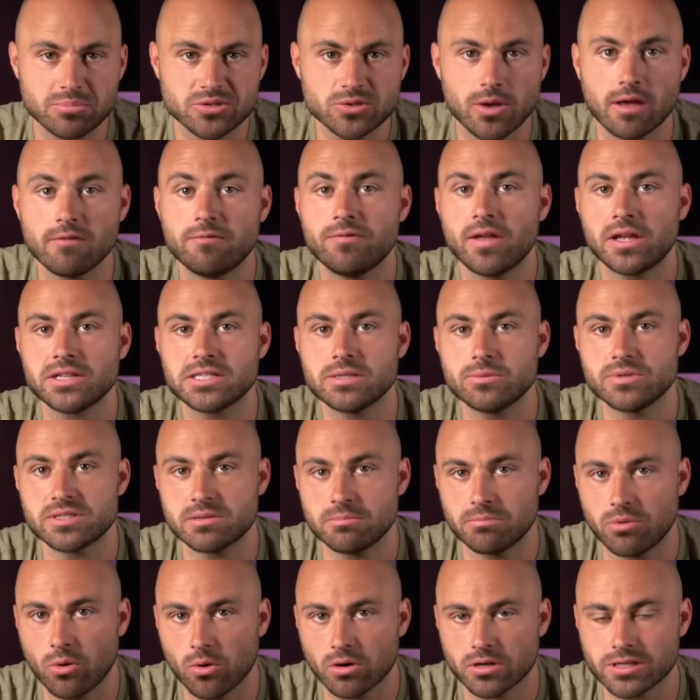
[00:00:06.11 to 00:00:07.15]
So I felt it was
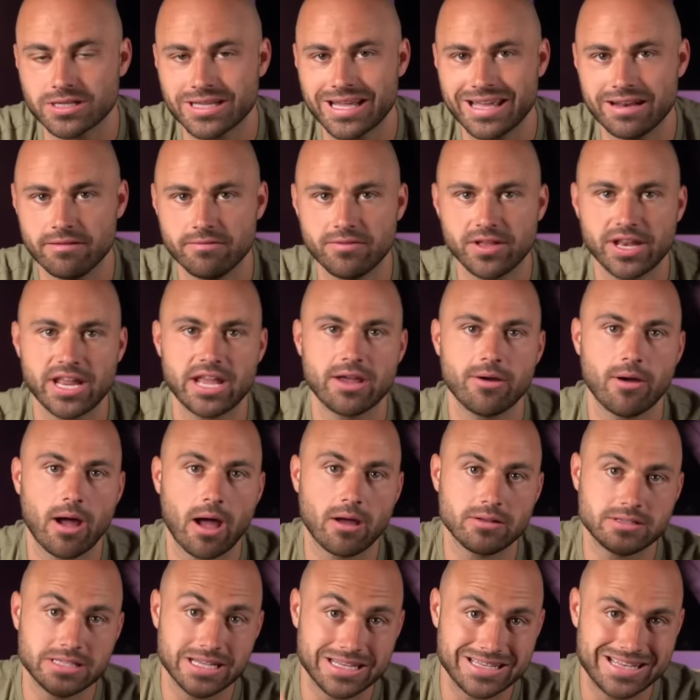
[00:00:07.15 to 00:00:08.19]
important to get a video
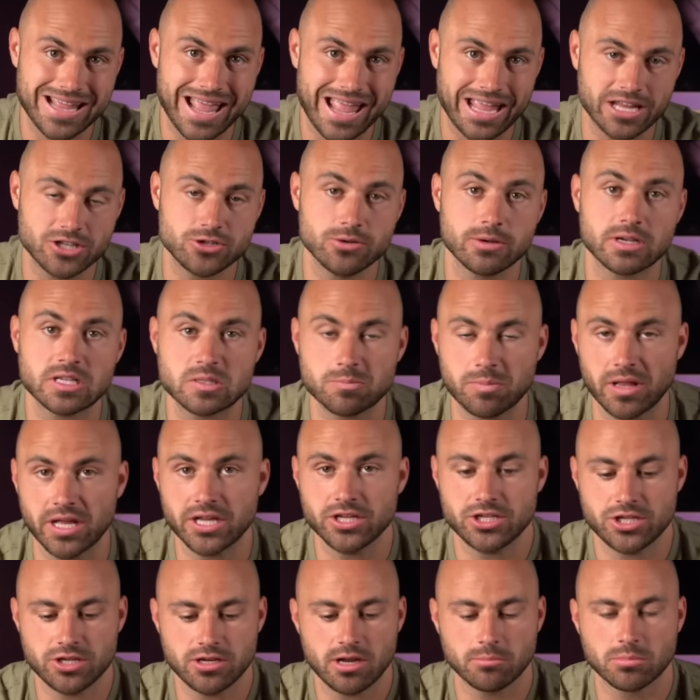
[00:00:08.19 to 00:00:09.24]
out today to explain
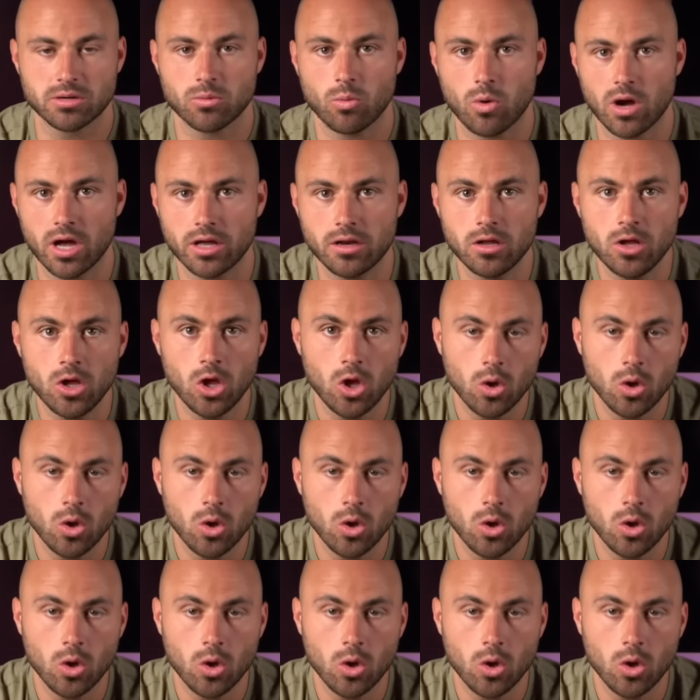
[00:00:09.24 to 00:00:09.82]
to you, number one,